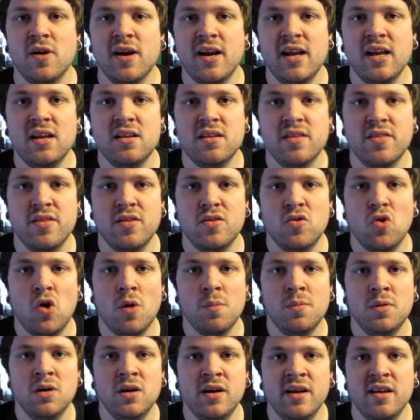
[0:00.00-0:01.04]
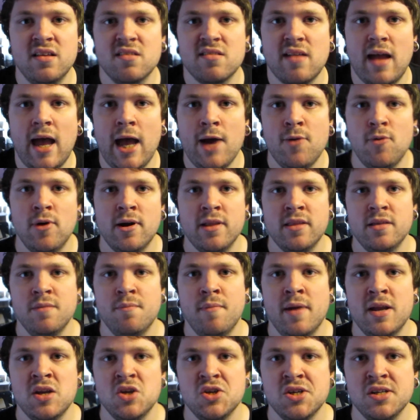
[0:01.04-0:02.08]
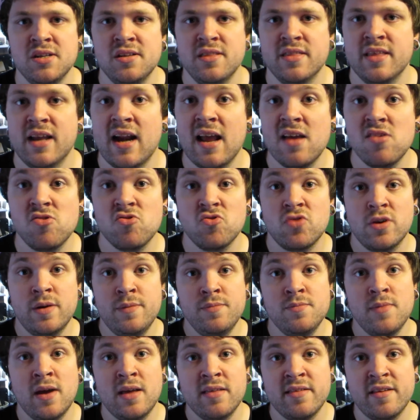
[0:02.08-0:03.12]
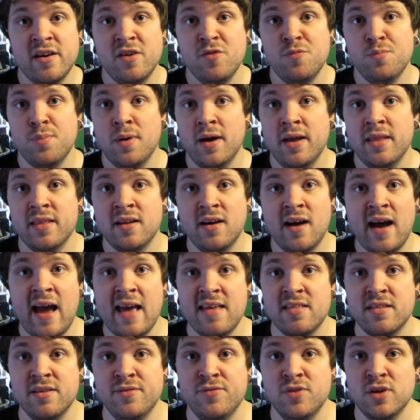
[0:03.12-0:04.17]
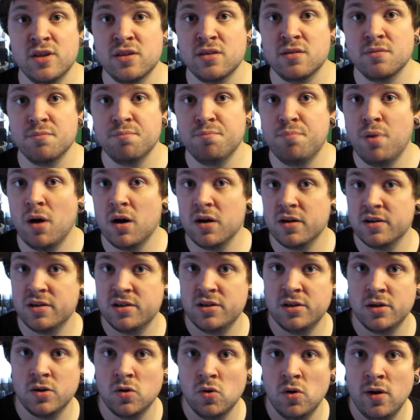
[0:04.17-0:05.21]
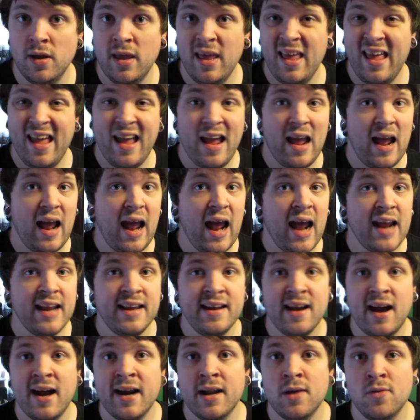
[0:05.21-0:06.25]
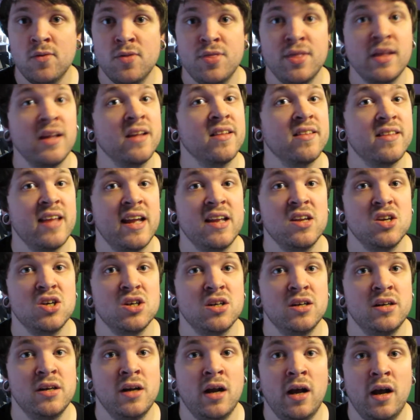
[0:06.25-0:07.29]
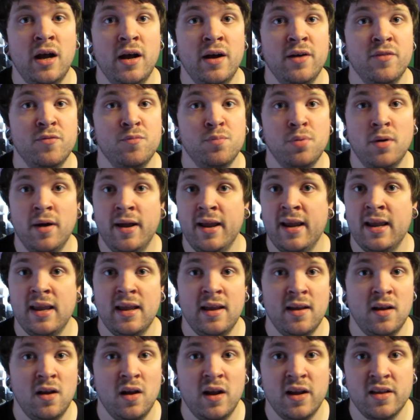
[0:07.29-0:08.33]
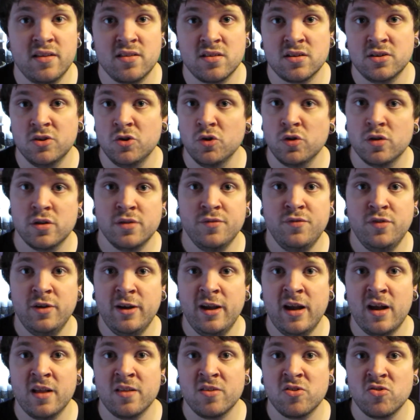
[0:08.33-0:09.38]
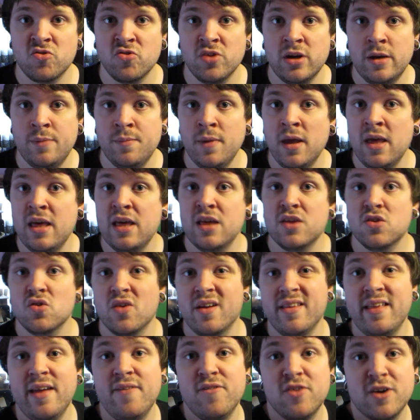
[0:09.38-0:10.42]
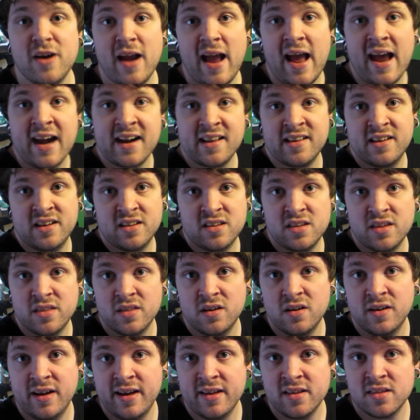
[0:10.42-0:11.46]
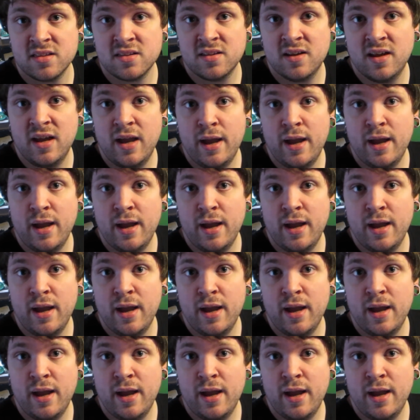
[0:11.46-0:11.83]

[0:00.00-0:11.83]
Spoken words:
I get to the normal list, I wanted to mention that I streamed myself playing The Last of Us Part 2. I got it with the intention of playing it exclusively on stream, so I never added it to the list.